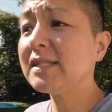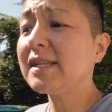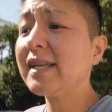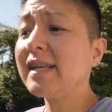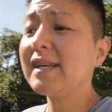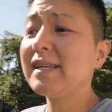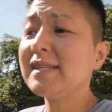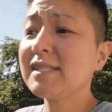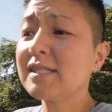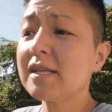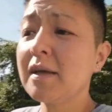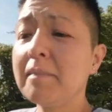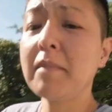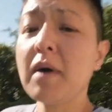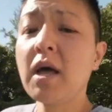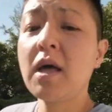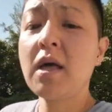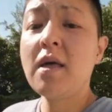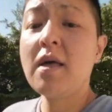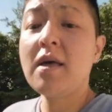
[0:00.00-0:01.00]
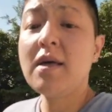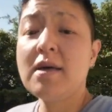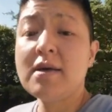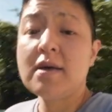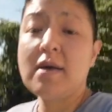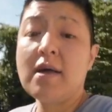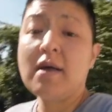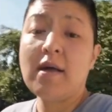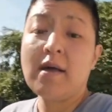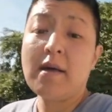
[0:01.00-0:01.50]
to get some
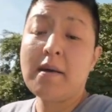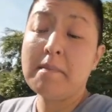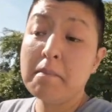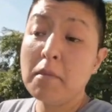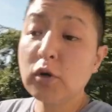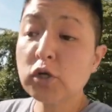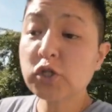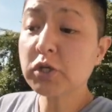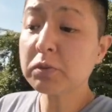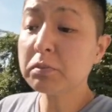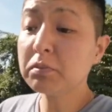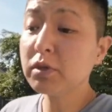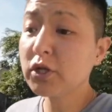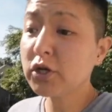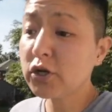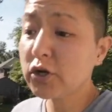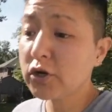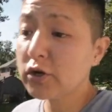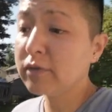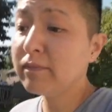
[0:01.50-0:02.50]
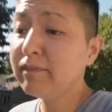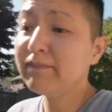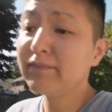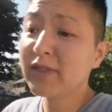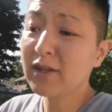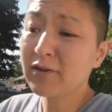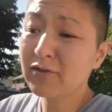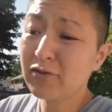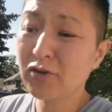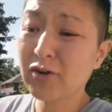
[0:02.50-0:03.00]
motion blur
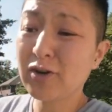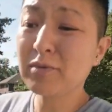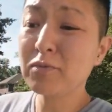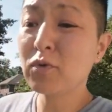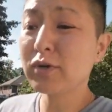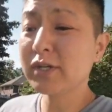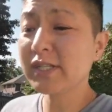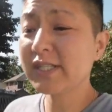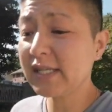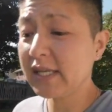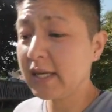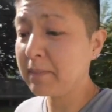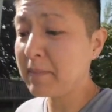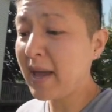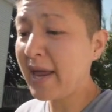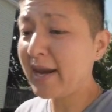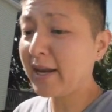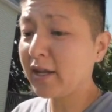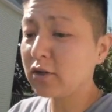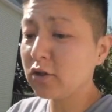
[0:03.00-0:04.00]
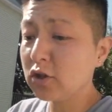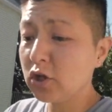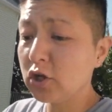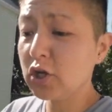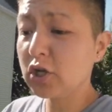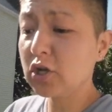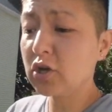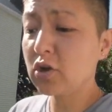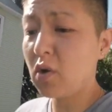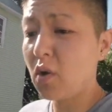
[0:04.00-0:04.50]
for a more cinematic
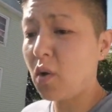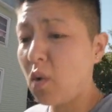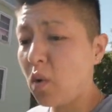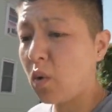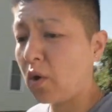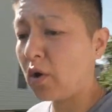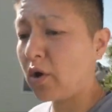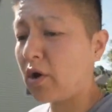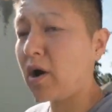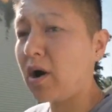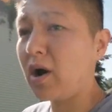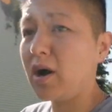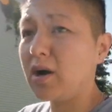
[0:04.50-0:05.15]
look, or